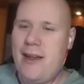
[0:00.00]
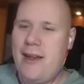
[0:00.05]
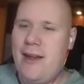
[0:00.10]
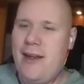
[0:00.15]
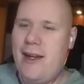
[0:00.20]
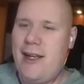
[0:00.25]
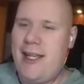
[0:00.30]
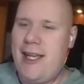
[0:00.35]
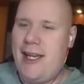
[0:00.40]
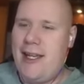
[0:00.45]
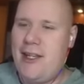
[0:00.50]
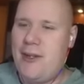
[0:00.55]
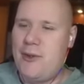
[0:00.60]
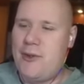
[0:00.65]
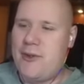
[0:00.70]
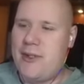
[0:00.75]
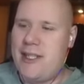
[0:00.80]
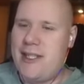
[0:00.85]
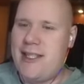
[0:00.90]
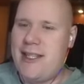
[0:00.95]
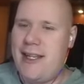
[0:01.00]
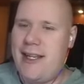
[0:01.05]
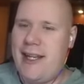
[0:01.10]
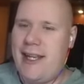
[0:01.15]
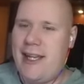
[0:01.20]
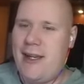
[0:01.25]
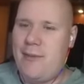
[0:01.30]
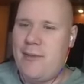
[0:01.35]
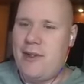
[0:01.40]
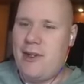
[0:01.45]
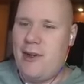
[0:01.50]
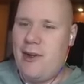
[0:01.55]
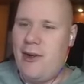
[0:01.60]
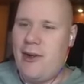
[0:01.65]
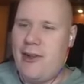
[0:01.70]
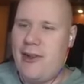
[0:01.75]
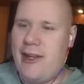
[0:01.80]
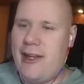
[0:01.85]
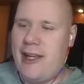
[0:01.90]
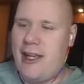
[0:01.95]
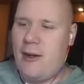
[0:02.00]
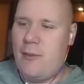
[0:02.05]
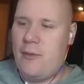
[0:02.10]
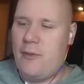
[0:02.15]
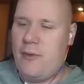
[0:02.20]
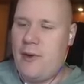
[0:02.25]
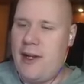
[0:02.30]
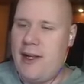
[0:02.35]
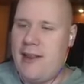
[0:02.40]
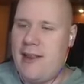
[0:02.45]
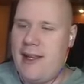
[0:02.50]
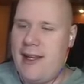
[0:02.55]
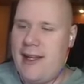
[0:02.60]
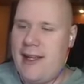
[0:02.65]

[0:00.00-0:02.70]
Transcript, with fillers: And yet you dress like him, talk like him, fight like